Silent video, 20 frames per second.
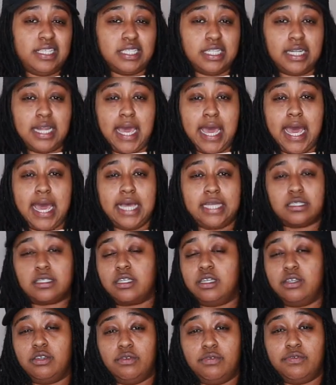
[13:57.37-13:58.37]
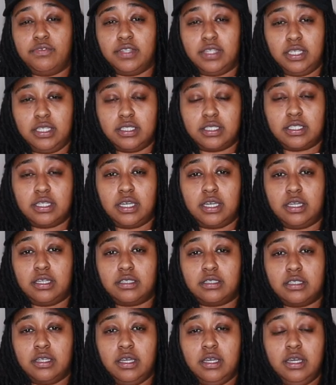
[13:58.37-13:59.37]
isn't asking you for these
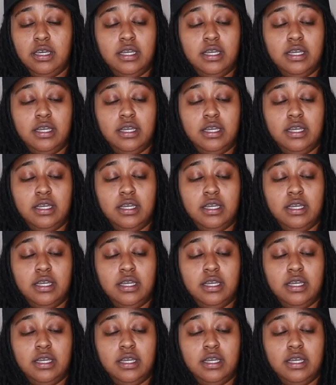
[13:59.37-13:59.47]
things.